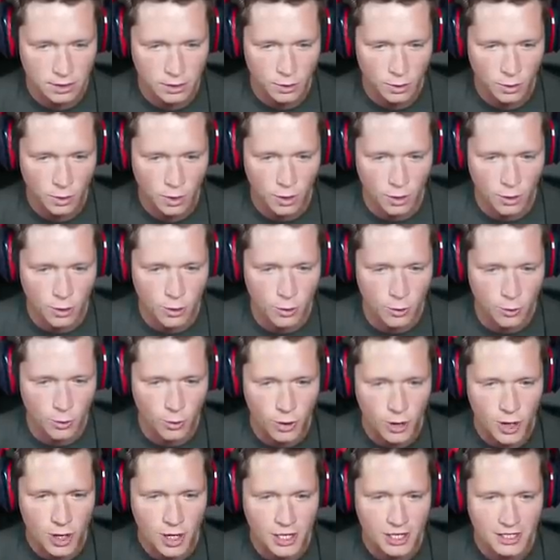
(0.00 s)
Woo!
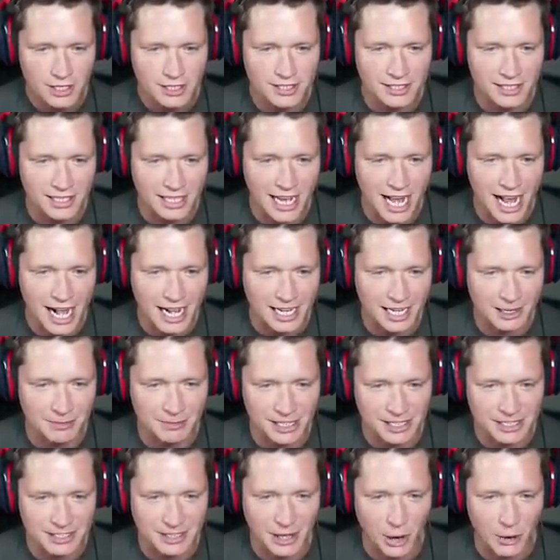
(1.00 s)
Siakam,
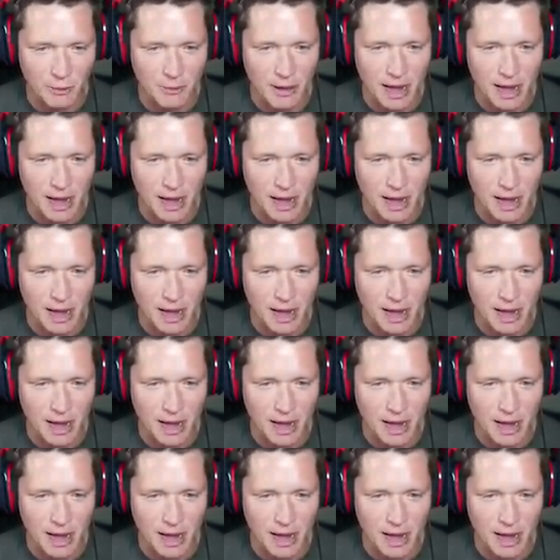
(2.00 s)
let's go,